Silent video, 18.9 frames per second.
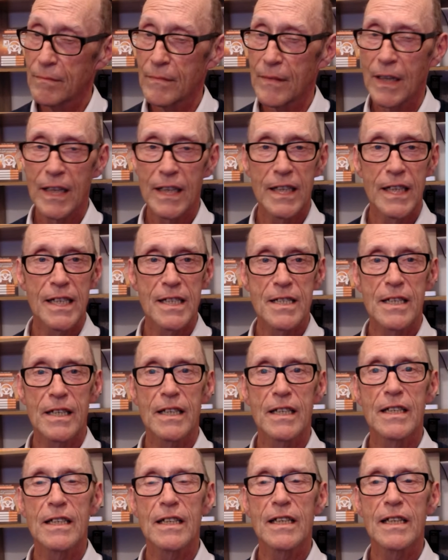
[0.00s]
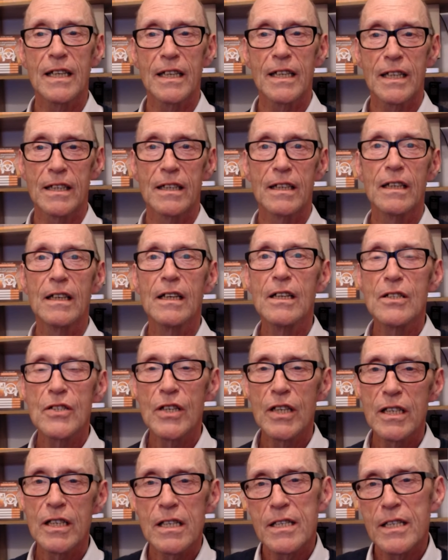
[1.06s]
It is indeed. So
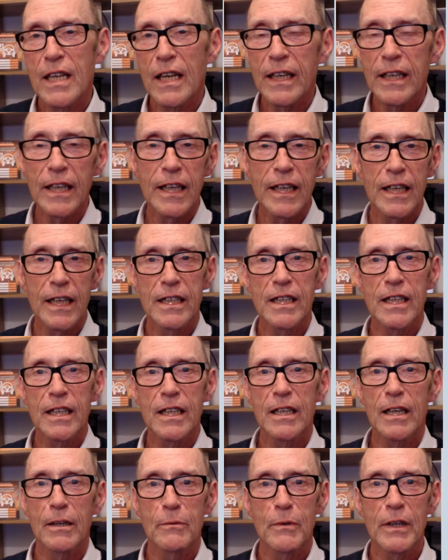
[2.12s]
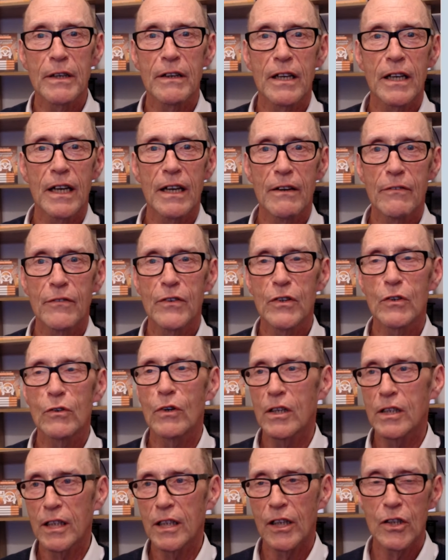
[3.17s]
you're just thinking, if you're
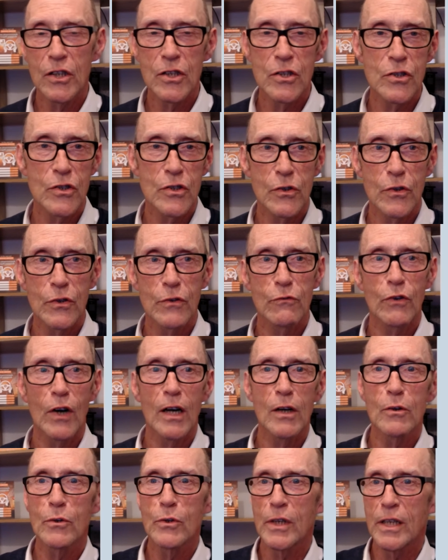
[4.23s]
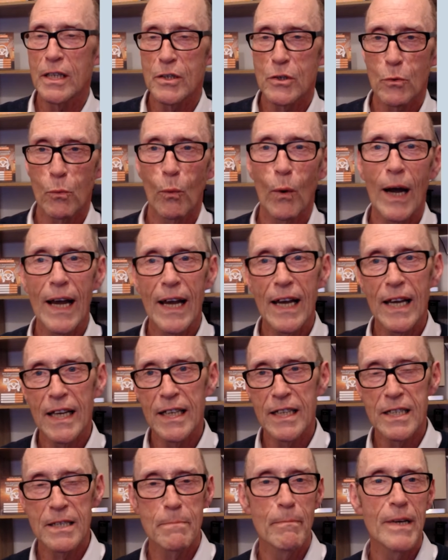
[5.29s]
on a country road, it's wet,
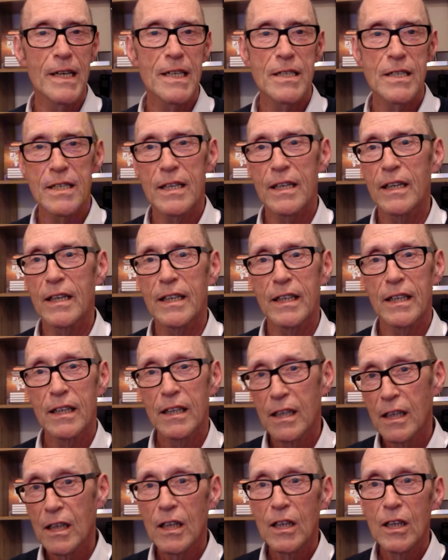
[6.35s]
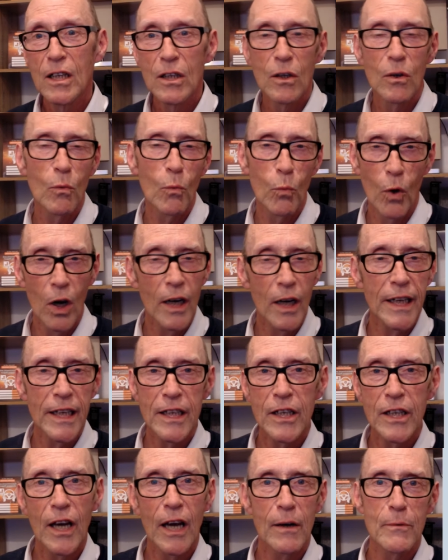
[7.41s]
it's misty, why are
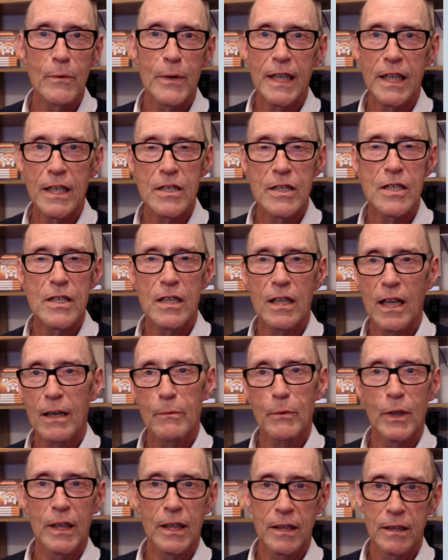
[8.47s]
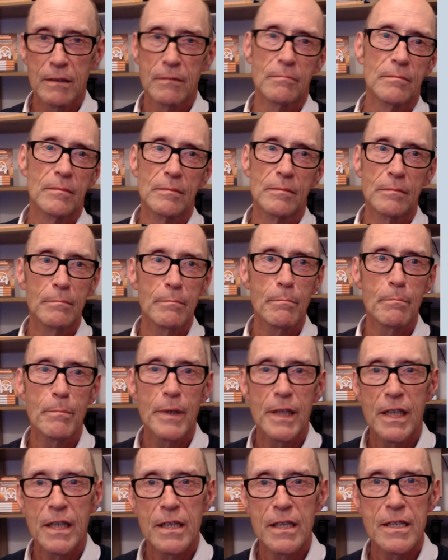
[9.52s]
you going slower?
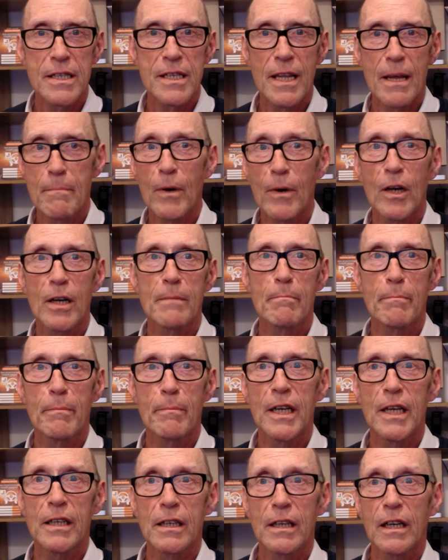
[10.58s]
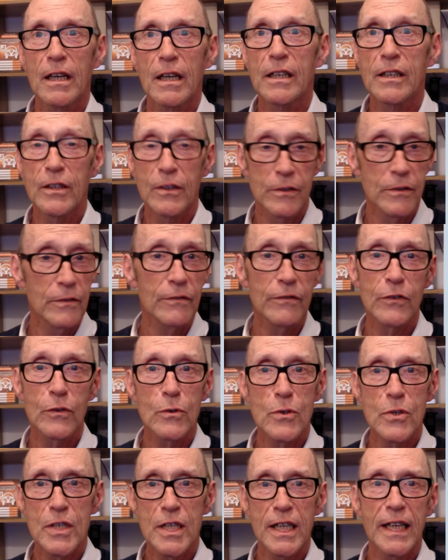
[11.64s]
Because there might be an
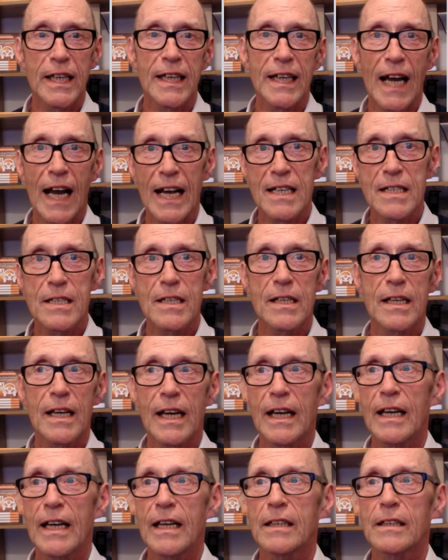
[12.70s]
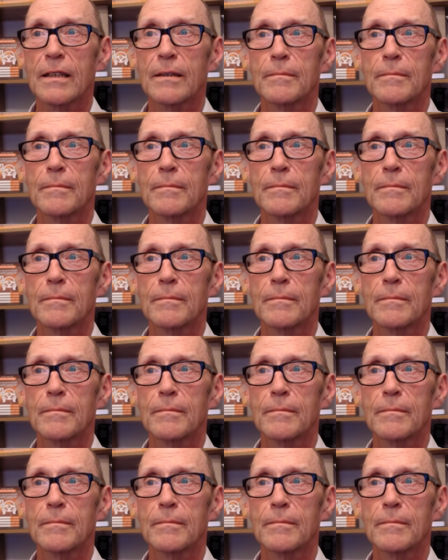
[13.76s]
unforeseen hazard ahead.